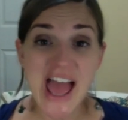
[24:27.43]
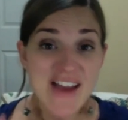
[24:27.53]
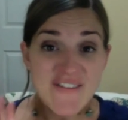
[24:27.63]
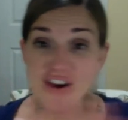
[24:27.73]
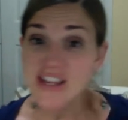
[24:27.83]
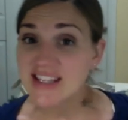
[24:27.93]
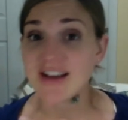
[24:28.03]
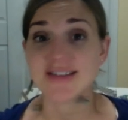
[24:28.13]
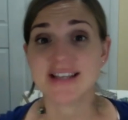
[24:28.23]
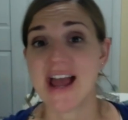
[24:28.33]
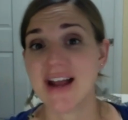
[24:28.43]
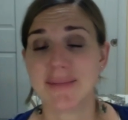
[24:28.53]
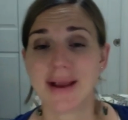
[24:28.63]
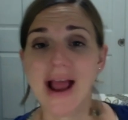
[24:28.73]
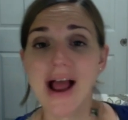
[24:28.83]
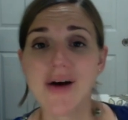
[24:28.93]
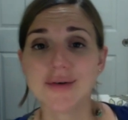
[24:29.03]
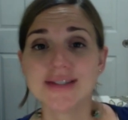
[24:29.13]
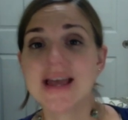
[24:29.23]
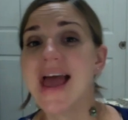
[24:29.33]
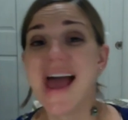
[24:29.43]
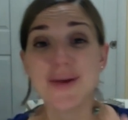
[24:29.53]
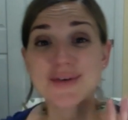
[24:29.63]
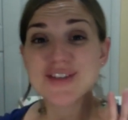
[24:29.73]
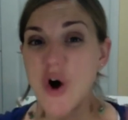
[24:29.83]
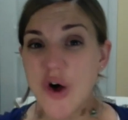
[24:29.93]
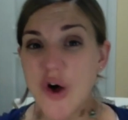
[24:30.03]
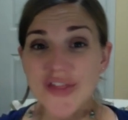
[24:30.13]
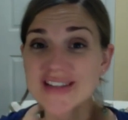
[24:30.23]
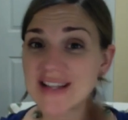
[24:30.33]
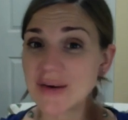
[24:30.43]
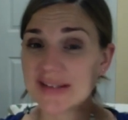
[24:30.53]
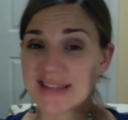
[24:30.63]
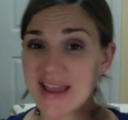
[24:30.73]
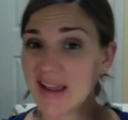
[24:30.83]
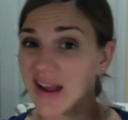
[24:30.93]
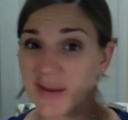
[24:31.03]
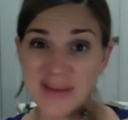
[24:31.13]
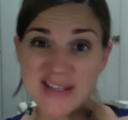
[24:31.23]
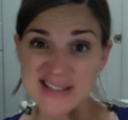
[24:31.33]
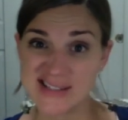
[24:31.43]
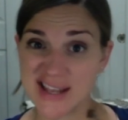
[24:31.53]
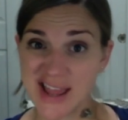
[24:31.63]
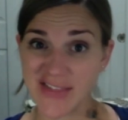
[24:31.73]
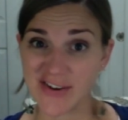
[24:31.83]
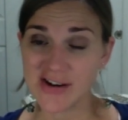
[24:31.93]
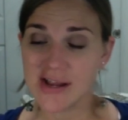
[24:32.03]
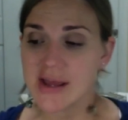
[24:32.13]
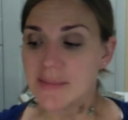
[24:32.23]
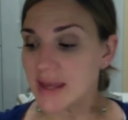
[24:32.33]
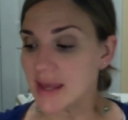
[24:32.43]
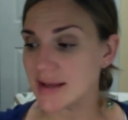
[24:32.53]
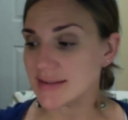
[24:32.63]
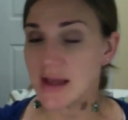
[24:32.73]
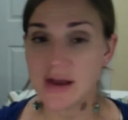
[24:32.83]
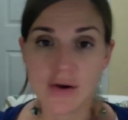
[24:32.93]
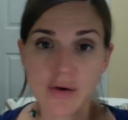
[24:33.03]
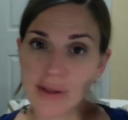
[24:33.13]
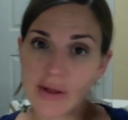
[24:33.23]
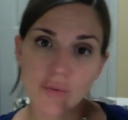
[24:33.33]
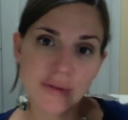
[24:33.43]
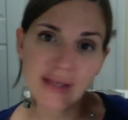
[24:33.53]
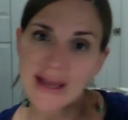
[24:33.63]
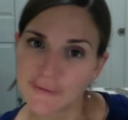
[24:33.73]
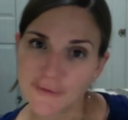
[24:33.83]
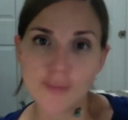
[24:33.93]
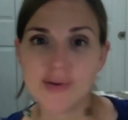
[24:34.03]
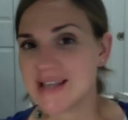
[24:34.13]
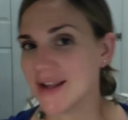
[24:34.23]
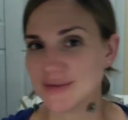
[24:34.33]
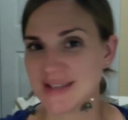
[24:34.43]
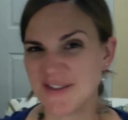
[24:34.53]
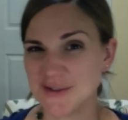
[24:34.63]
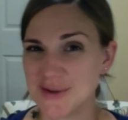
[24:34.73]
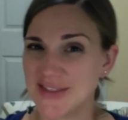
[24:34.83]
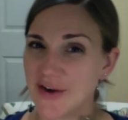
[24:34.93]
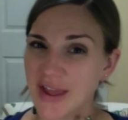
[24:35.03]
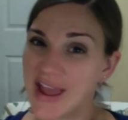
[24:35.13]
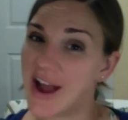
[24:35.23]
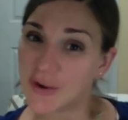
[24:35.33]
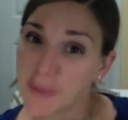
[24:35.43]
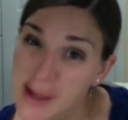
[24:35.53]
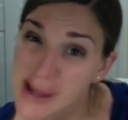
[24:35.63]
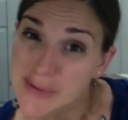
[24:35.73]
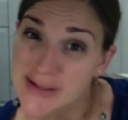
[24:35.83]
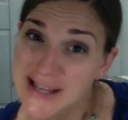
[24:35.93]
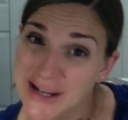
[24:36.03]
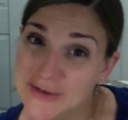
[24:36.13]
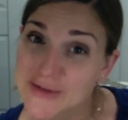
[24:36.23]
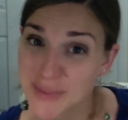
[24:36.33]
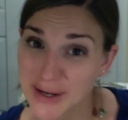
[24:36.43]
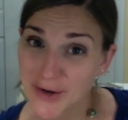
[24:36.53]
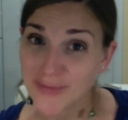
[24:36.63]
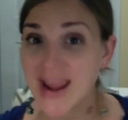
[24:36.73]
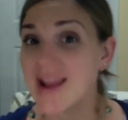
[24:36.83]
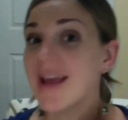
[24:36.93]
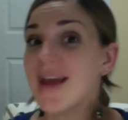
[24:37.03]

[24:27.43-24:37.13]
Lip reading: Everything else I had in my house, and it was all things that I was like kind of piecing together, because we only had a few potatoes left. So I thought, okay, how can we make potatoes bigger, right?